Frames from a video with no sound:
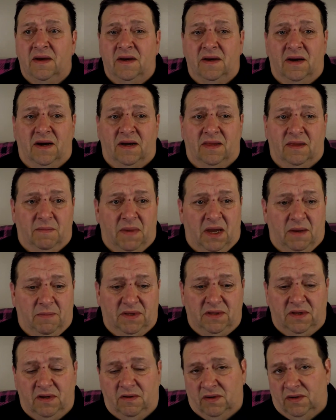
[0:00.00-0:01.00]
They may be
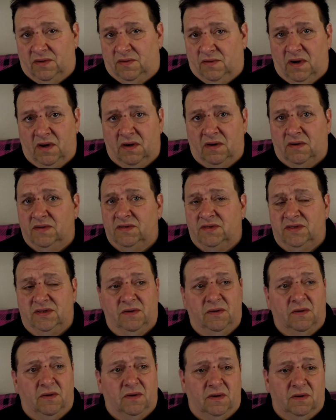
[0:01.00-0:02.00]
doing drugs
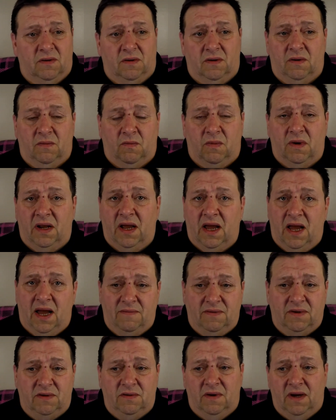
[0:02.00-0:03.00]
or what
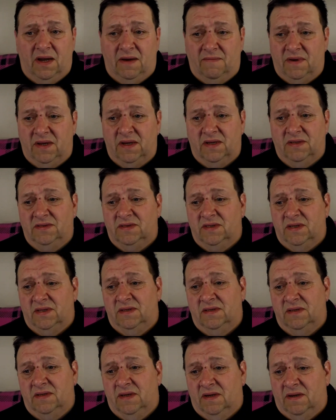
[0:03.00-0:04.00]
have you. You have kids that
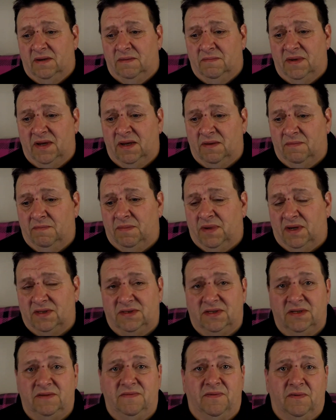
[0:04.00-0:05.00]
get
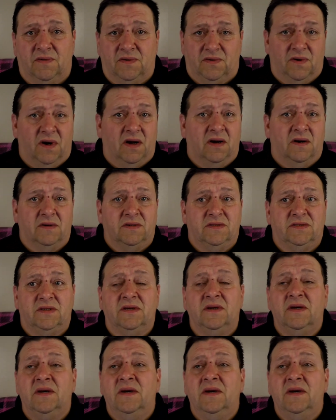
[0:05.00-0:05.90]
busted for drugs.